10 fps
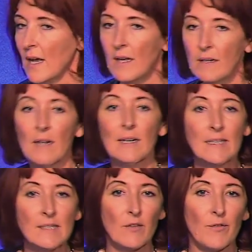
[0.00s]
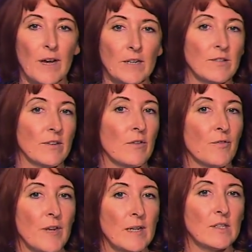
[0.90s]
not least the fact that it
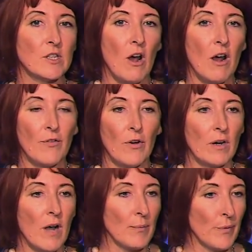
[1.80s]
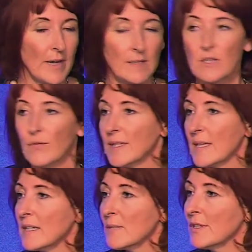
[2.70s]
fails to offer a comprehensive
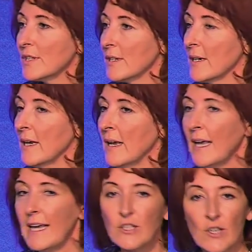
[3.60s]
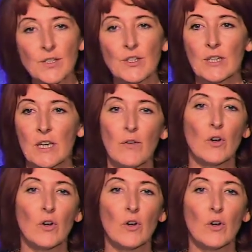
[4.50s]
assessment. It doesn't give a